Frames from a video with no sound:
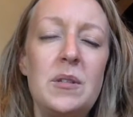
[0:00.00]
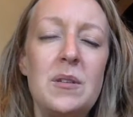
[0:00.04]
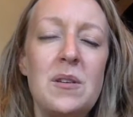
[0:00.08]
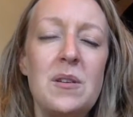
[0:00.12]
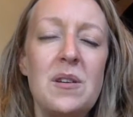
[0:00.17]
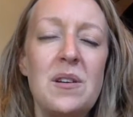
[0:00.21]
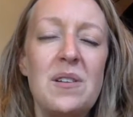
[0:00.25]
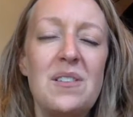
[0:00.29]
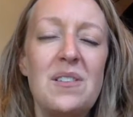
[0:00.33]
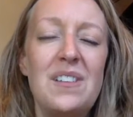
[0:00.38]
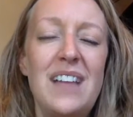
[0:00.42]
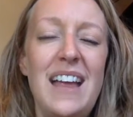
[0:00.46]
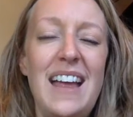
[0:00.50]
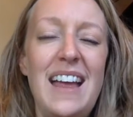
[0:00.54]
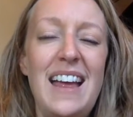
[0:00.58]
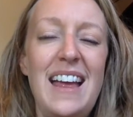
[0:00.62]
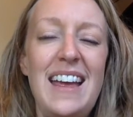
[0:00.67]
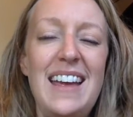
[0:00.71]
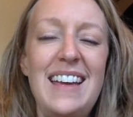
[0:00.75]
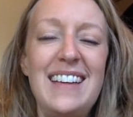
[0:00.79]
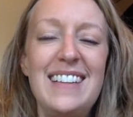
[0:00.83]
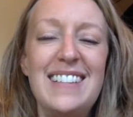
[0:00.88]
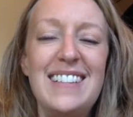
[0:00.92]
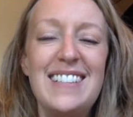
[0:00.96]
through your
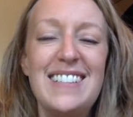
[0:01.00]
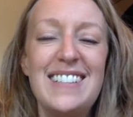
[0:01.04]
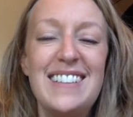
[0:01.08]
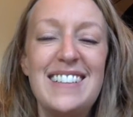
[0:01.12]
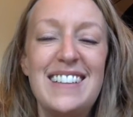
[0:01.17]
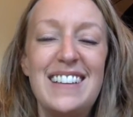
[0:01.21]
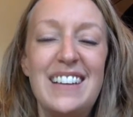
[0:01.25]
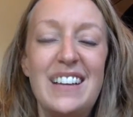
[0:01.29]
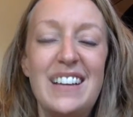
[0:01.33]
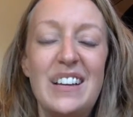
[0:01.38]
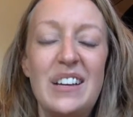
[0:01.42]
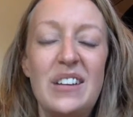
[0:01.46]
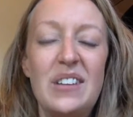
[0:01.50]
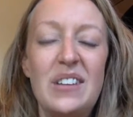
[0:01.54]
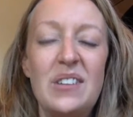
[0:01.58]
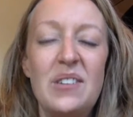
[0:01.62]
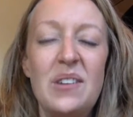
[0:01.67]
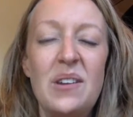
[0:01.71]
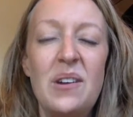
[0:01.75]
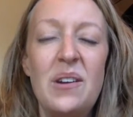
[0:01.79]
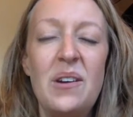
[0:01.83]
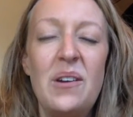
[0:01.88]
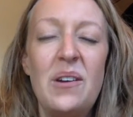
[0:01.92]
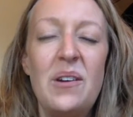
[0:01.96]
legs,
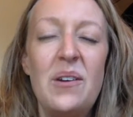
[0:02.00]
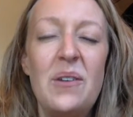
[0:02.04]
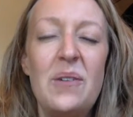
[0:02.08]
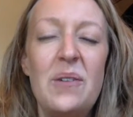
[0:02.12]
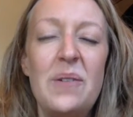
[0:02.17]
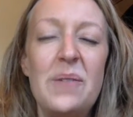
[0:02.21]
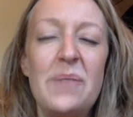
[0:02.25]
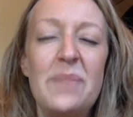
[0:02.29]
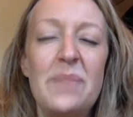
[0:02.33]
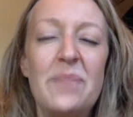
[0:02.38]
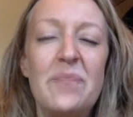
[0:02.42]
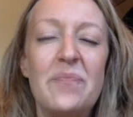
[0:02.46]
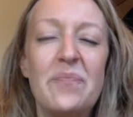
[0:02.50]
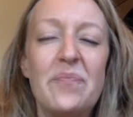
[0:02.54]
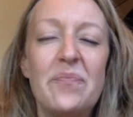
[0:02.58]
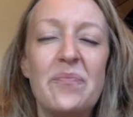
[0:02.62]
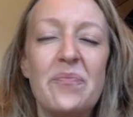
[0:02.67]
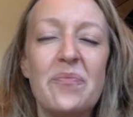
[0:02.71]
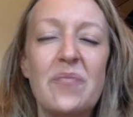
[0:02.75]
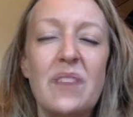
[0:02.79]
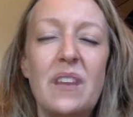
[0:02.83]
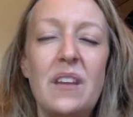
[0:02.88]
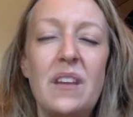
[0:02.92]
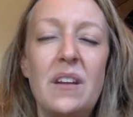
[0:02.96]
through
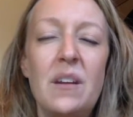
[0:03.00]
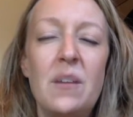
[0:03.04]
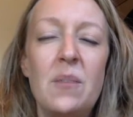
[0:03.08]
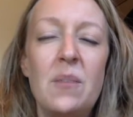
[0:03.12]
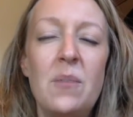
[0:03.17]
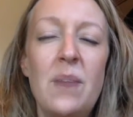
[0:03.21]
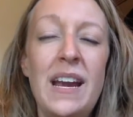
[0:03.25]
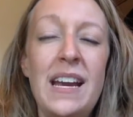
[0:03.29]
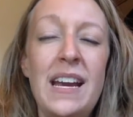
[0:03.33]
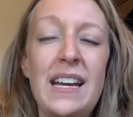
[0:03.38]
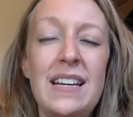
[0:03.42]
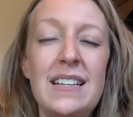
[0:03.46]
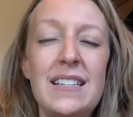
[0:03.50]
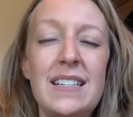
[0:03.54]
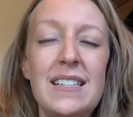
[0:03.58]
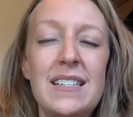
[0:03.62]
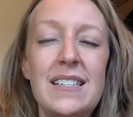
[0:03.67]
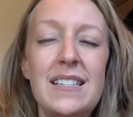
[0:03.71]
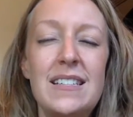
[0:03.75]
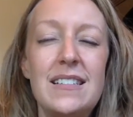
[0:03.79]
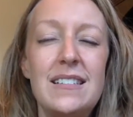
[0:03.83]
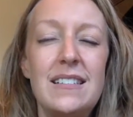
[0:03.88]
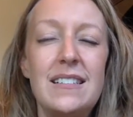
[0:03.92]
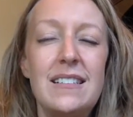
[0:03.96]
your
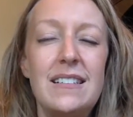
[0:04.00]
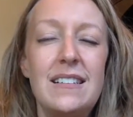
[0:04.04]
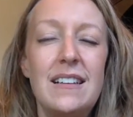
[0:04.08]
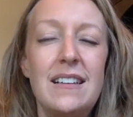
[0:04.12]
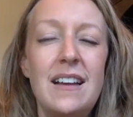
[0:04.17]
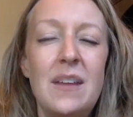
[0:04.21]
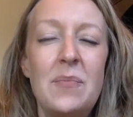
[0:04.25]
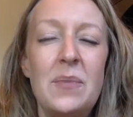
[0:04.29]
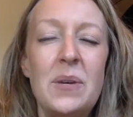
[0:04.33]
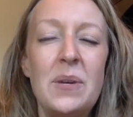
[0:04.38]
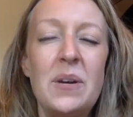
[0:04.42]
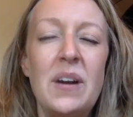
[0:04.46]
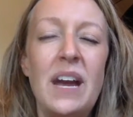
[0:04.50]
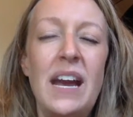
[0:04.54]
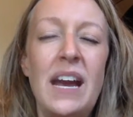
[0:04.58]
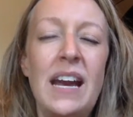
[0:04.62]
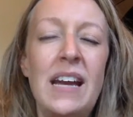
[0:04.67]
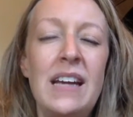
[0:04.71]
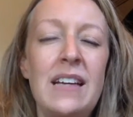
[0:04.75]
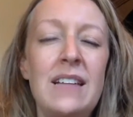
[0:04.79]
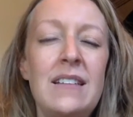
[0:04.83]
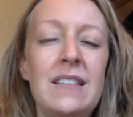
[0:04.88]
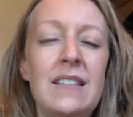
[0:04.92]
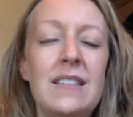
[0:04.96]
waist, and up your
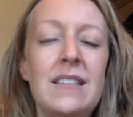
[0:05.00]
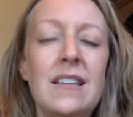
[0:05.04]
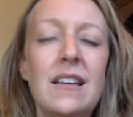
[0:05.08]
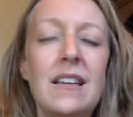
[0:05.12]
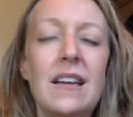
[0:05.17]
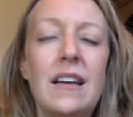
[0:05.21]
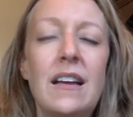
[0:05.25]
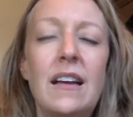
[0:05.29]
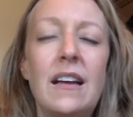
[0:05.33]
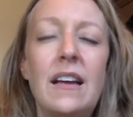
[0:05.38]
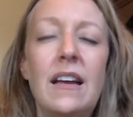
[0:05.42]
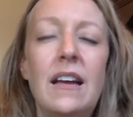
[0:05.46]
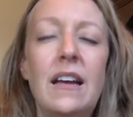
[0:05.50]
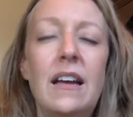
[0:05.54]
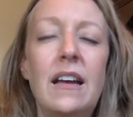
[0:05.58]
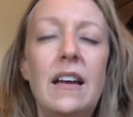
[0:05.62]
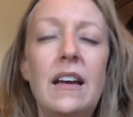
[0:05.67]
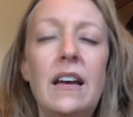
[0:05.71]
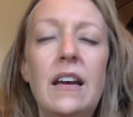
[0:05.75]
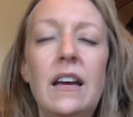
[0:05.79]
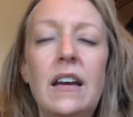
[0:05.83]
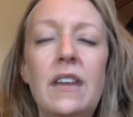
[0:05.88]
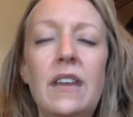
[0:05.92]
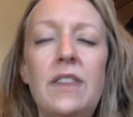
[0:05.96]
hands,
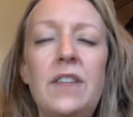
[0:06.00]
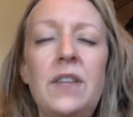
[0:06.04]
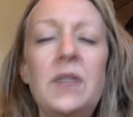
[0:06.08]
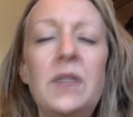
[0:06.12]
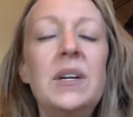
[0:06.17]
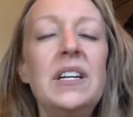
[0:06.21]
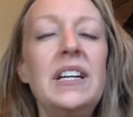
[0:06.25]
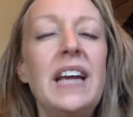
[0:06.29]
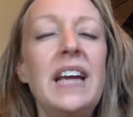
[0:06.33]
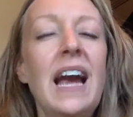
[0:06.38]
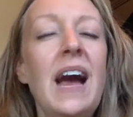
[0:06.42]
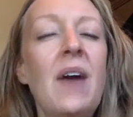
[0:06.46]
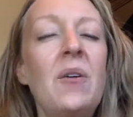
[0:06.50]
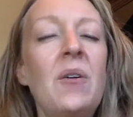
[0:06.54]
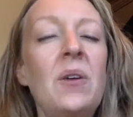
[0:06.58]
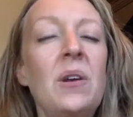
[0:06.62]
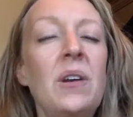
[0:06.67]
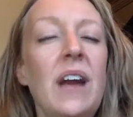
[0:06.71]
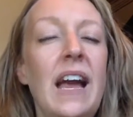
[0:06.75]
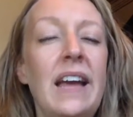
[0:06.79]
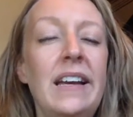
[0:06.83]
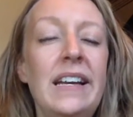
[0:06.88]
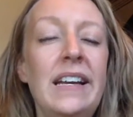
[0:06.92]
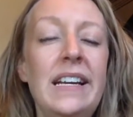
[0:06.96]
if you encounter
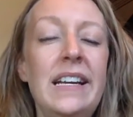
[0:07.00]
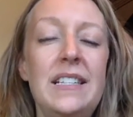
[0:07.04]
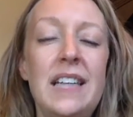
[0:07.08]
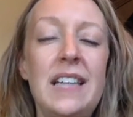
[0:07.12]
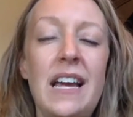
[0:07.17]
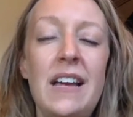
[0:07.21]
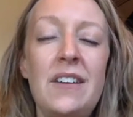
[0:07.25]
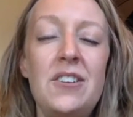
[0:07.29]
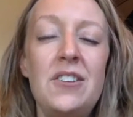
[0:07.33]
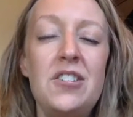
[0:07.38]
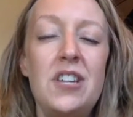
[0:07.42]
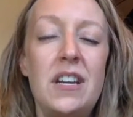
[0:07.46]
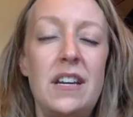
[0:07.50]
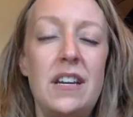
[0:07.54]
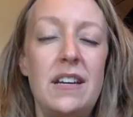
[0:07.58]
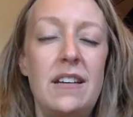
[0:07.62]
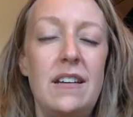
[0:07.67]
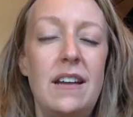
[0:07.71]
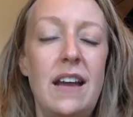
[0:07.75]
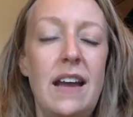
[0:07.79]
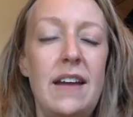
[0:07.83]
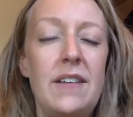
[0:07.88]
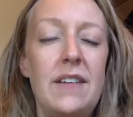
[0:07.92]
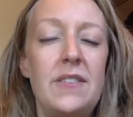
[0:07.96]
any
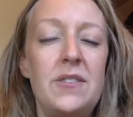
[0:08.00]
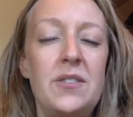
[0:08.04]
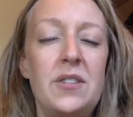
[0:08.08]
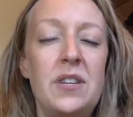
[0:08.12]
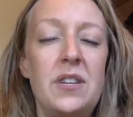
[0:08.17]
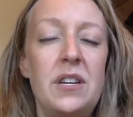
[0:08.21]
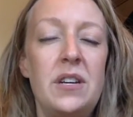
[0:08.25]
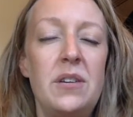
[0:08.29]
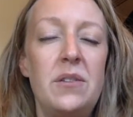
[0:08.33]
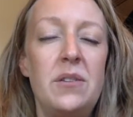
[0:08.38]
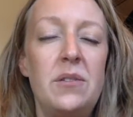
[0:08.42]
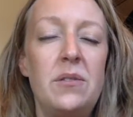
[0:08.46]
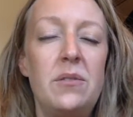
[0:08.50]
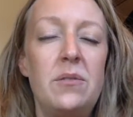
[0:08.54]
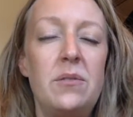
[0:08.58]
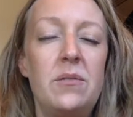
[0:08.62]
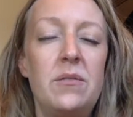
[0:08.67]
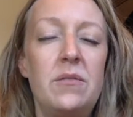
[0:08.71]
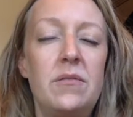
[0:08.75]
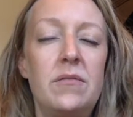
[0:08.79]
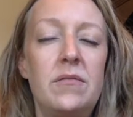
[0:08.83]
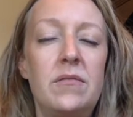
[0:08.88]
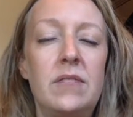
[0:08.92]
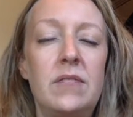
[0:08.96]
tension as you
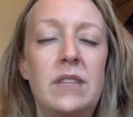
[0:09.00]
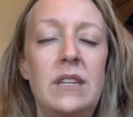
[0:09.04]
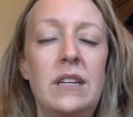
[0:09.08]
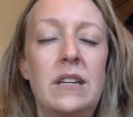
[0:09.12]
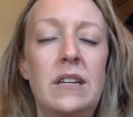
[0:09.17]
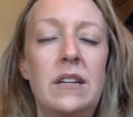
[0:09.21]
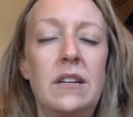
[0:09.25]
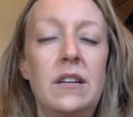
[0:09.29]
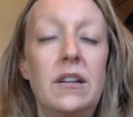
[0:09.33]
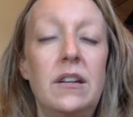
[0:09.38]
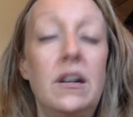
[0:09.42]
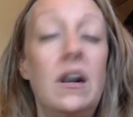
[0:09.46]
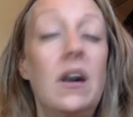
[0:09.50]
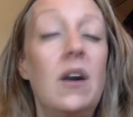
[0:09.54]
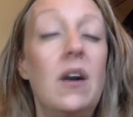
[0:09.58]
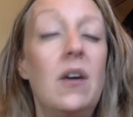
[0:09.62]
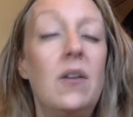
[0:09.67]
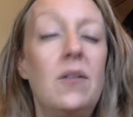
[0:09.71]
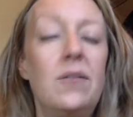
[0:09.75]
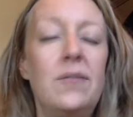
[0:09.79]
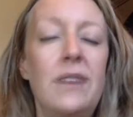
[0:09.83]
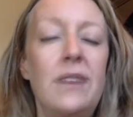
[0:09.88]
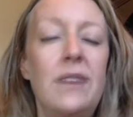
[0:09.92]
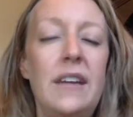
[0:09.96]
go,
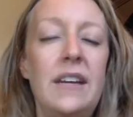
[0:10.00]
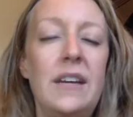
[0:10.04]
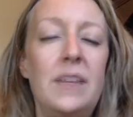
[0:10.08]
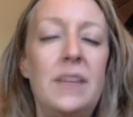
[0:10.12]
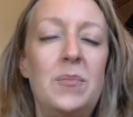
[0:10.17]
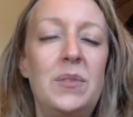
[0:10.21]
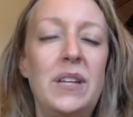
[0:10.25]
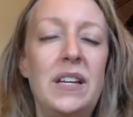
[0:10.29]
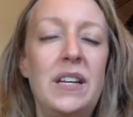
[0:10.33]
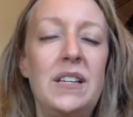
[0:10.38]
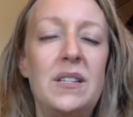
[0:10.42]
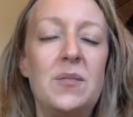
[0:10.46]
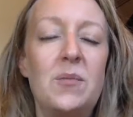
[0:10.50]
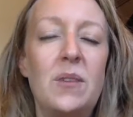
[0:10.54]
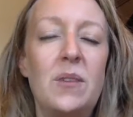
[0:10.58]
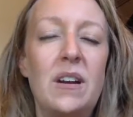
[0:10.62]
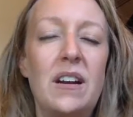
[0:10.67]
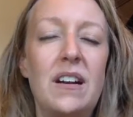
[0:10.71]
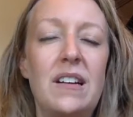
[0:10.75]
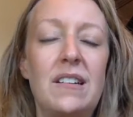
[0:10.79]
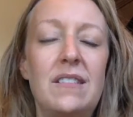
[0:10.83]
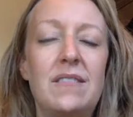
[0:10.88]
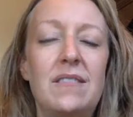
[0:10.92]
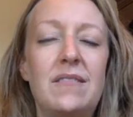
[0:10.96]
any place
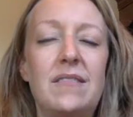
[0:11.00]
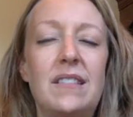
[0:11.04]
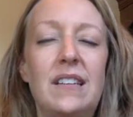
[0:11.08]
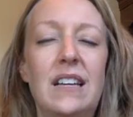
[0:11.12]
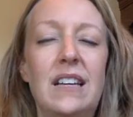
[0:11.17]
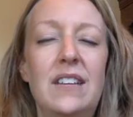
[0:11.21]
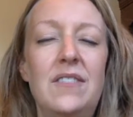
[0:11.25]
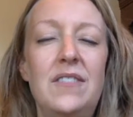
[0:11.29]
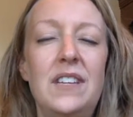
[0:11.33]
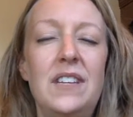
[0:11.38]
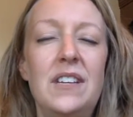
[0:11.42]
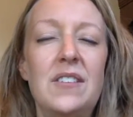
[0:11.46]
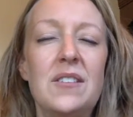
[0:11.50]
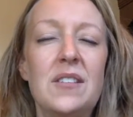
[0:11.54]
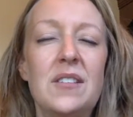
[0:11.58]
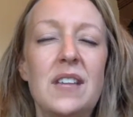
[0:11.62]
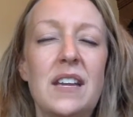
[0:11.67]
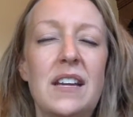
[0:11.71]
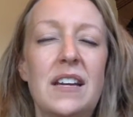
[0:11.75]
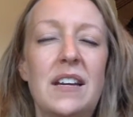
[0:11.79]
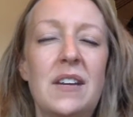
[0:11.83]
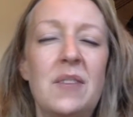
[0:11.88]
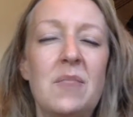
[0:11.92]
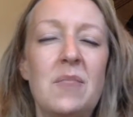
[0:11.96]
where it feels
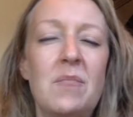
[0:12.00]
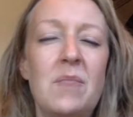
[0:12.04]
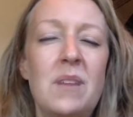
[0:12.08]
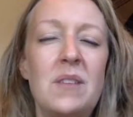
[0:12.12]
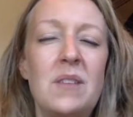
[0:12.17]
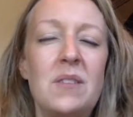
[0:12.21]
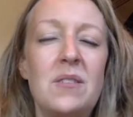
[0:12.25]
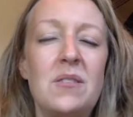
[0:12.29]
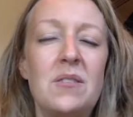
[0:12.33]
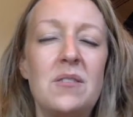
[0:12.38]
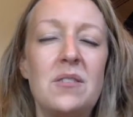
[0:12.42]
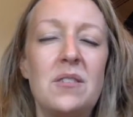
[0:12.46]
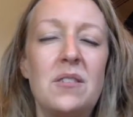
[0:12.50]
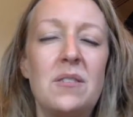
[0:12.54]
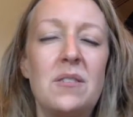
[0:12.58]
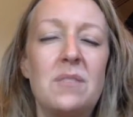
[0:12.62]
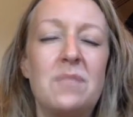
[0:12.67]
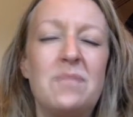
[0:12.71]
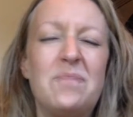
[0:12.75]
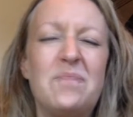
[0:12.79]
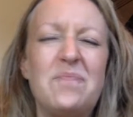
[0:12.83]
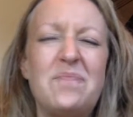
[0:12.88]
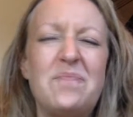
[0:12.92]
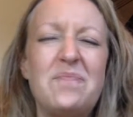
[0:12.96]
like your muscles are
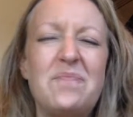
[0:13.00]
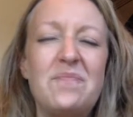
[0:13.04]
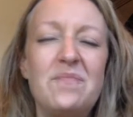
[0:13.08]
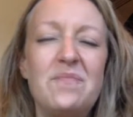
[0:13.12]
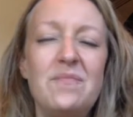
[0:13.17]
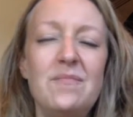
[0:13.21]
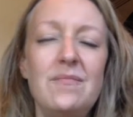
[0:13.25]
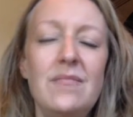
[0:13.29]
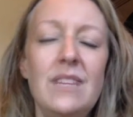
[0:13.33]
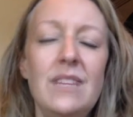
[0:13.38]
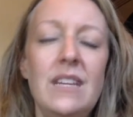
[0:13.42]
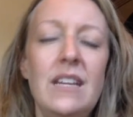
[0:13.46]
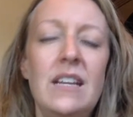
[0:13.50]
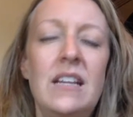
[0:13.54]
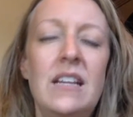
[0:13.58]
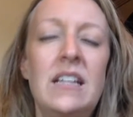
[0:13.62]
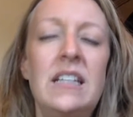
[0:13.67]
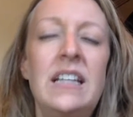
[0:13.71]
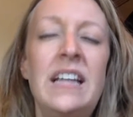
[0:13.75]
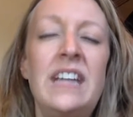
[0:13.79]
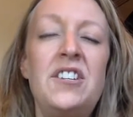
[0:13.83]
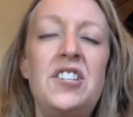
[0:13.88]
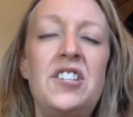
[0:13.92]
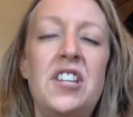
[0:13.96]

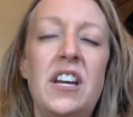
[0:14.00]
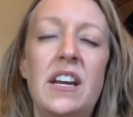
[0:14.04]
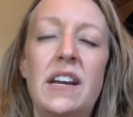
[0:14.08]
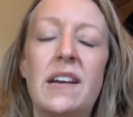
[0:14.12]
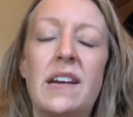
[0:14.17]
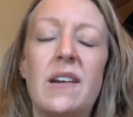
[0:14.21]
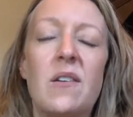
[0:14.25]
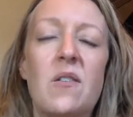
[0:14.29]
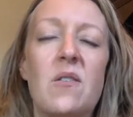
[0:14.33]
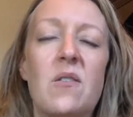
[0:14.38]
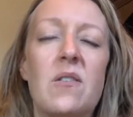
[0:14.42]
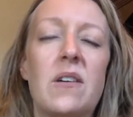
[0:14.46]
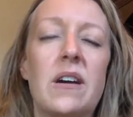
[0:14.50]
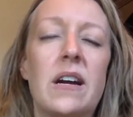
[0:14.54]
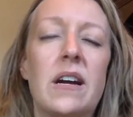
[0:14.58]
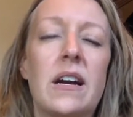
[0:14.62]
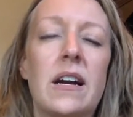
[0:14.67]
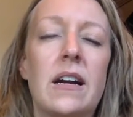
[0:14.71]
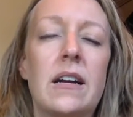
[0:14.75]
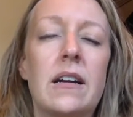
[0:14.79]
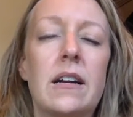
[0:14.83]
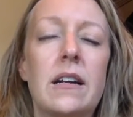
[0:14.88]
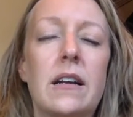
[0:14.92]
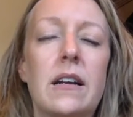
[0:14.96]
clenching,
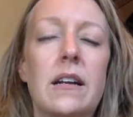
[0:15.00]
or